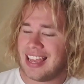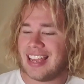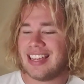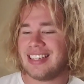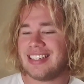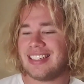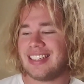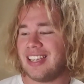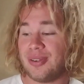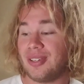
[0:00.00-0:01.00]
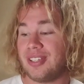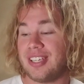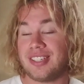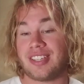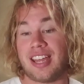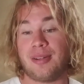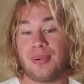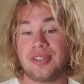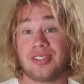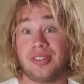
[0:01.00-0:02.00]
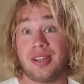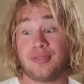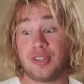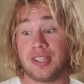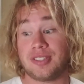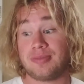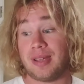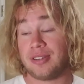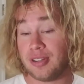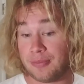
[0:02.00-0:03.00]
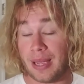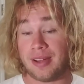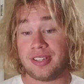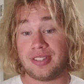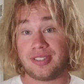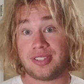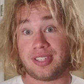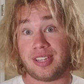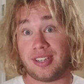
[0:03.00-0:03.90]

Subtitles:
And it really is out of a place of love, because I do love Paladins.